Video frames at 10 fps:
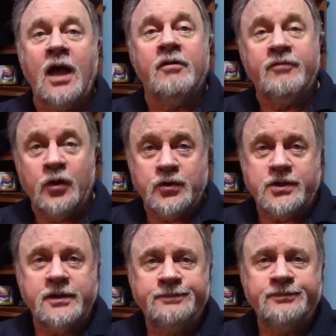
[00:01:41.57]

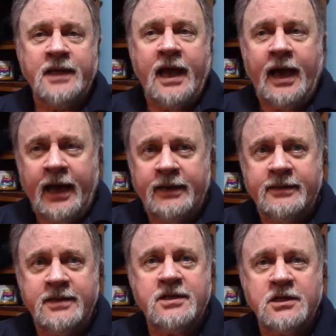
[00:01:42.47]
First, and
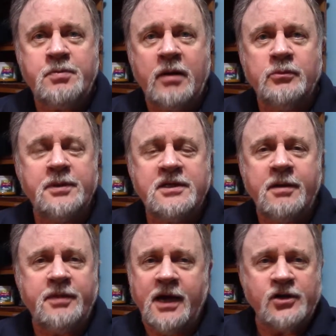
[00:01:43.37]
this is probably
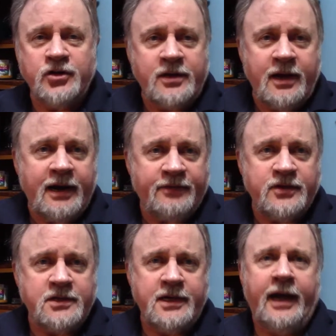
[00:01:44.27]
something I should not have
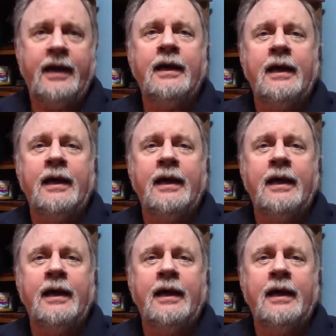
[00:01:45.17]
to say,